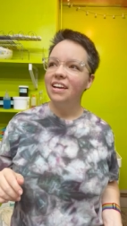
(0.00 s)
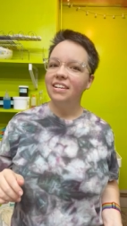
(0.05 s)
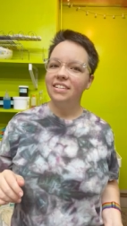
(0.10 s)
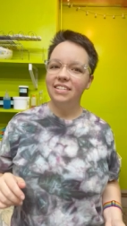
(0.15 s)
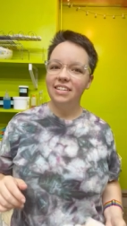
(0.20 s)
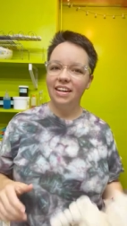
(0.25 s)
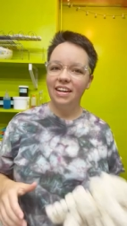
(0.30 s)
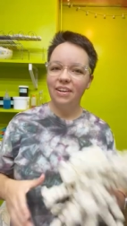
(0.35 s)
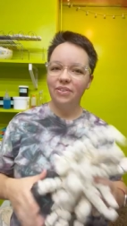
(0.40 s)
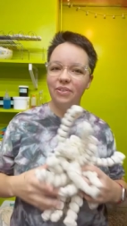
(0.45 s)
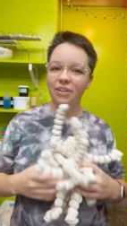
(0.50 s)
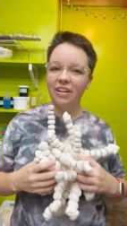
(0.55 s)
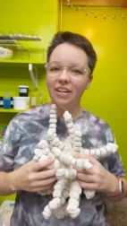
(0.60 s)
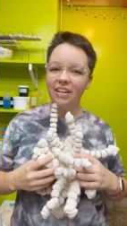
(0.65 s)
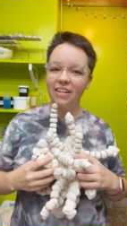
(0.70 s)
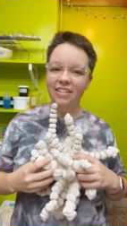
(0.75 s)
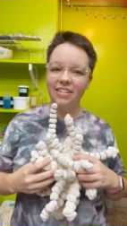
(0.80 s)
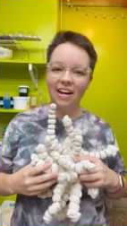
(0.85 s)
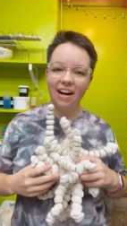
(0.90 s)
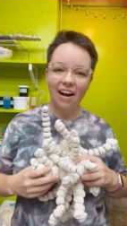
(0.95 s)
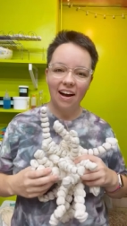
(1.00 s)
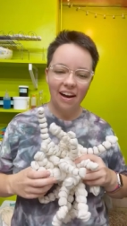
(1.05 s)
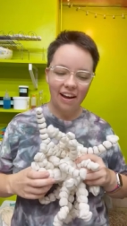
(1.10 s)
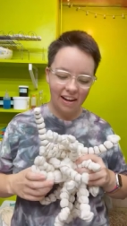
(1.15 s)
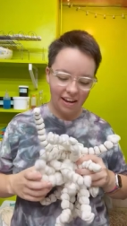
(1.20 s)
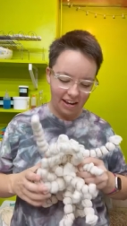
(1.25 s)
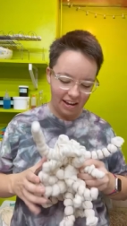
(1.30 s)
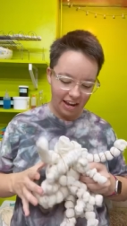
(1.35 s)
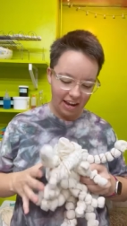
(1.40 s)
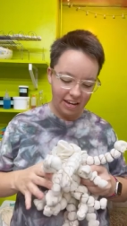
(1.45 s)
today we're gonna
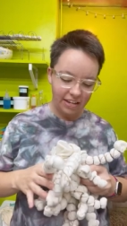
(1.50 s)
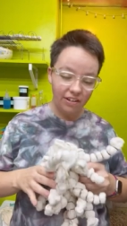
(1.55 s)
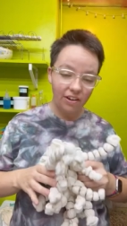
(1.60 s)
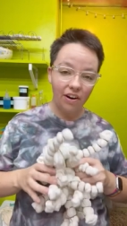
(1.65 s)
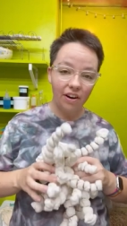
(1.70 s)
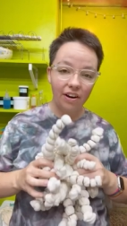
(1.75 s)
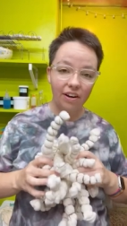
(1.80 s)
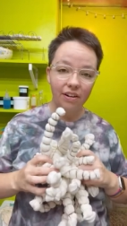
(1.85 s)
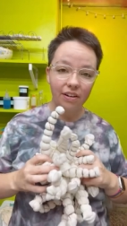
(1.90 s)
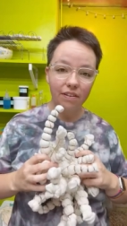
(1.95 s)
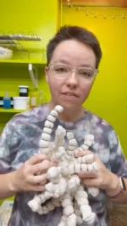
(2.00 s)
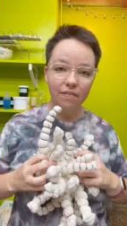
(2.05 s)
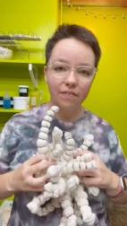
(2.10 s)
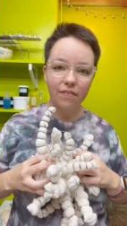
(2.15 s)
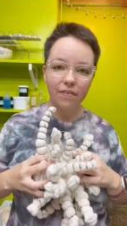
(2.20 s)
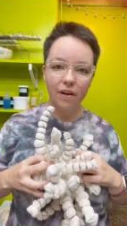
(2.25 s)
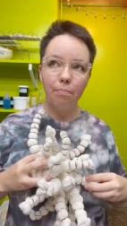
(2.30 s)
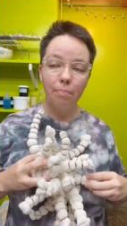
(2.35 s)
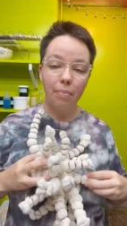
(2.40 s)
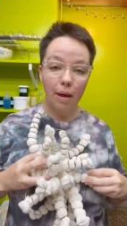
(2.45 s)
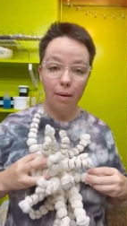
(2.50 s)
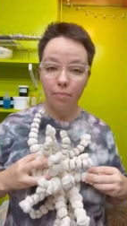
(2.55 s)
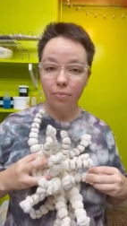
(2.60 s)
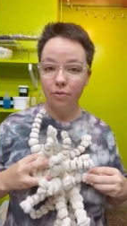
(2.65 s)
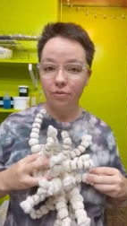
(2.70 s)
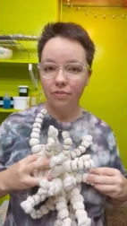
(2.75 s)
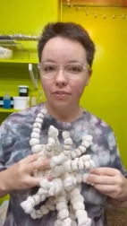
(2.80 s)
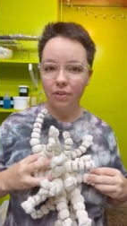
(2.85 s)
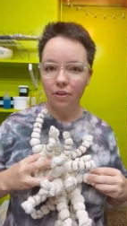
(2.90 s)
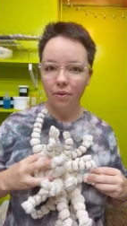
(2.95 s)
dye a yard of bamboo
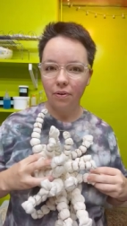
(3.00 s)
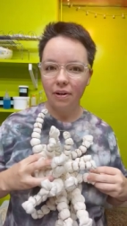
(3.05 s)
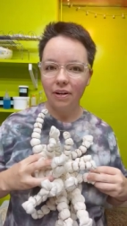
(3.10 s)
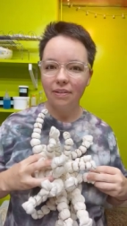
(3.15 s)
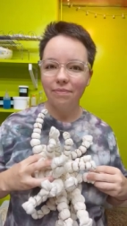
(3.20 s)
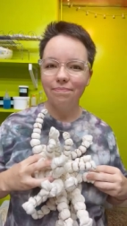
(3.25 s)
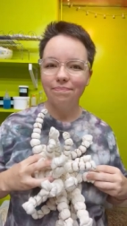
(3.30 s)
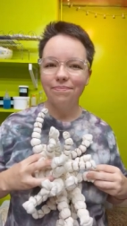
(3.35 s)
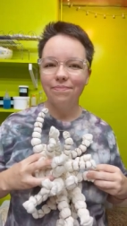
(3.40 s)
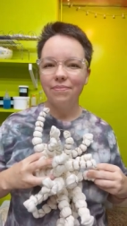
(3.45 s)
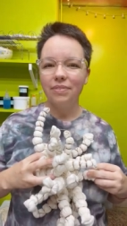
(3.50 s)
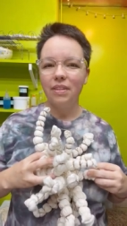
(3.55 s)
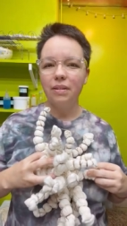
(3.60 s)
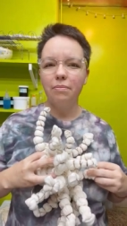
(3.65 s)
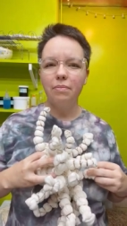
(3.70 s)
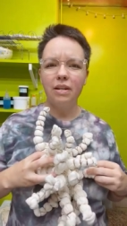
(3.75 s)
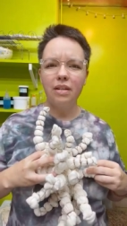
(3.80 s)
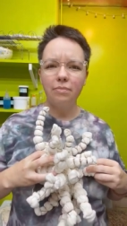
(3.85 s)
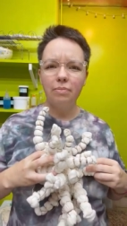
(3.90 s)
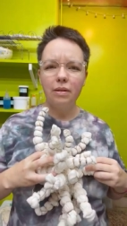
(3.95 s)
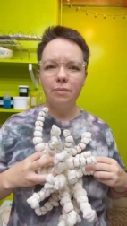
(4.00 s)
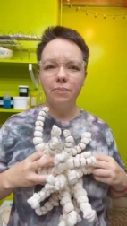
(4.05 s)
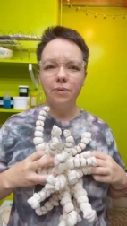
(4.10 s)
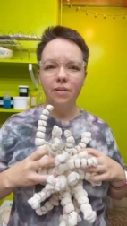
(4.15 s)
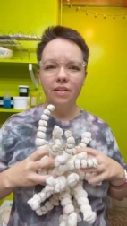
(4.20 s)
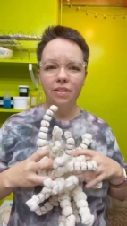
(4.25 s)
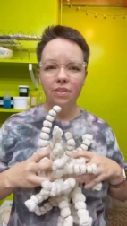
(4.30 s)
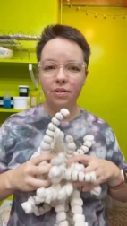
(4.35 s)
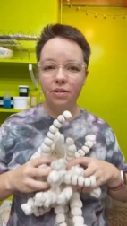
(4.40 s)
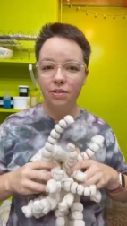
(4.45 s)
velour. Many people
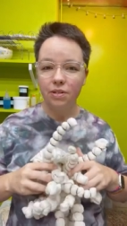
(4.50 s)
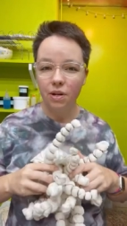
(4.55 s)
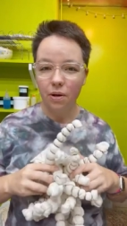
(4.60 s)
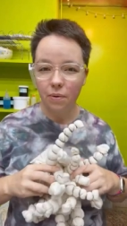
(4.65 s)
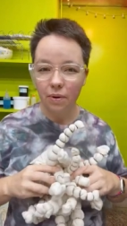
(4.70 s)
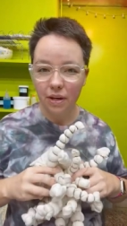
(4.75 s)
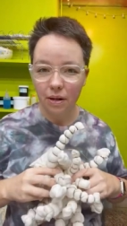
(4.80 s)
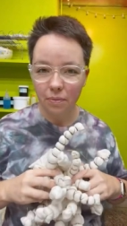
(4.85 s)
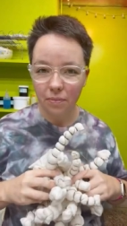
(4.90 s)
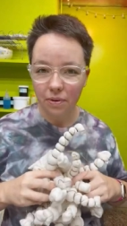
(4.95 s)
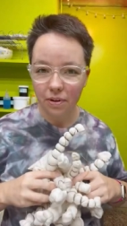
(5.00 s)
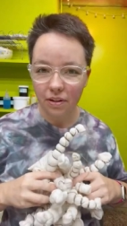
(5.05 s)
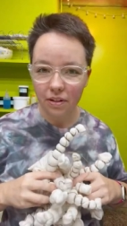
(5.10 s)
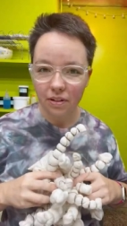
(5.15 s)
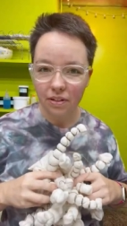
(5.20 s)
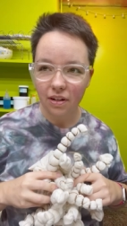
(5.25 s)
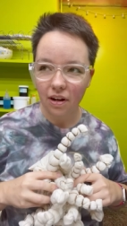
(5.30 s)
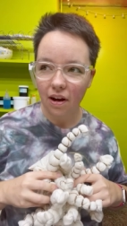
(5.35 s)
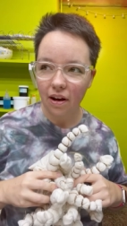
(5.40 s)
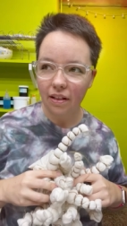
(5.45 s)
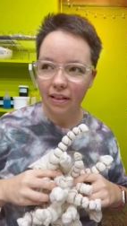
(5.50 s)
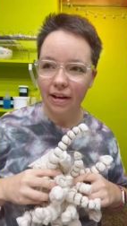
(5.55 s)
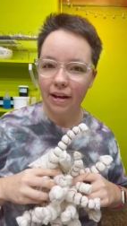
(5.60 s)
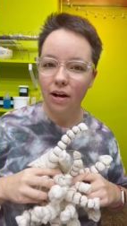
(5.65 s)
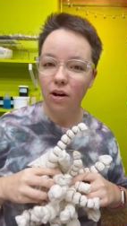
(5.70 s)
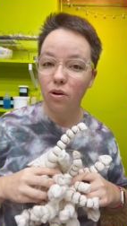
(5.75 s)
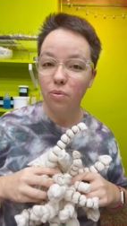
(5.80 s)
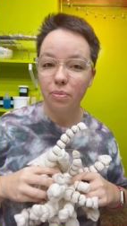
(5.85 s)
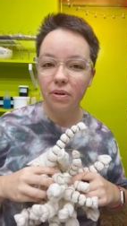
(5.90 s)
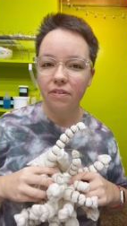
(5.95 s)
in the sewing world call it
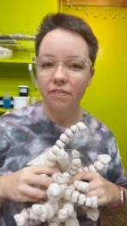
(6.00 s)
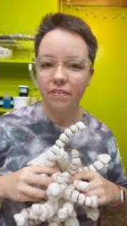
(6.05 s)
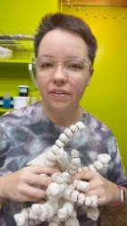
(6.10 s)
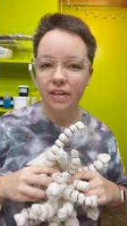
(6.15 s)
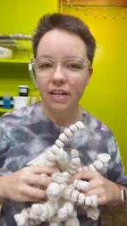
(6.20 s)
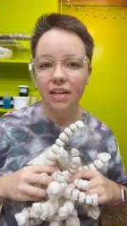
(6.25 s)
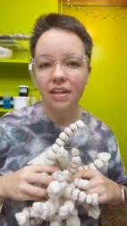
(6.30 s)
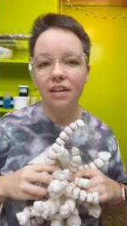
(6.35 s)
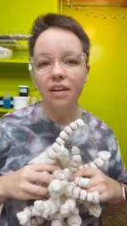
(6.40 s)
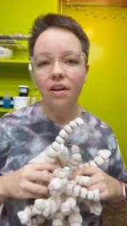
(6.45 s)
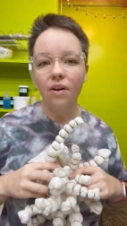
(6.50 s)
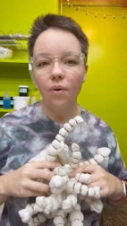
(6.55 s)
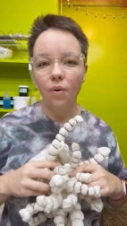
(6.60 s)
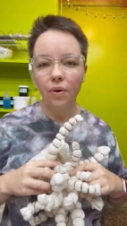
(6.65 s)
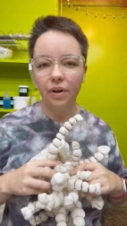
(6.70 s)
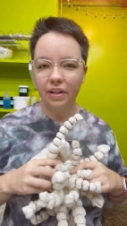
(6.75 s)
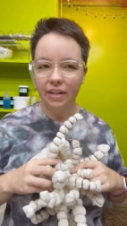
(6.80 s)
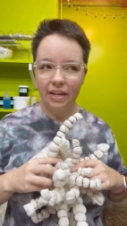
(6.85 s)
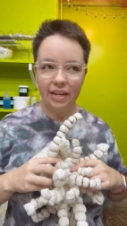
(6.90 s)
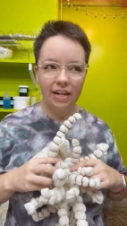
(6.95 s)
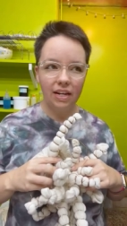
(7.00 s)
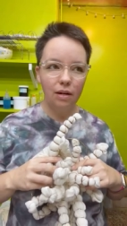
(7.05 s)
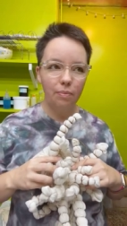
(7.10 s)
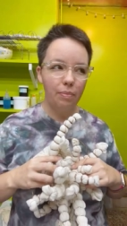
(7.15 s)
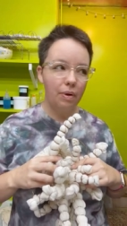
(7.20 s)
O B V, organic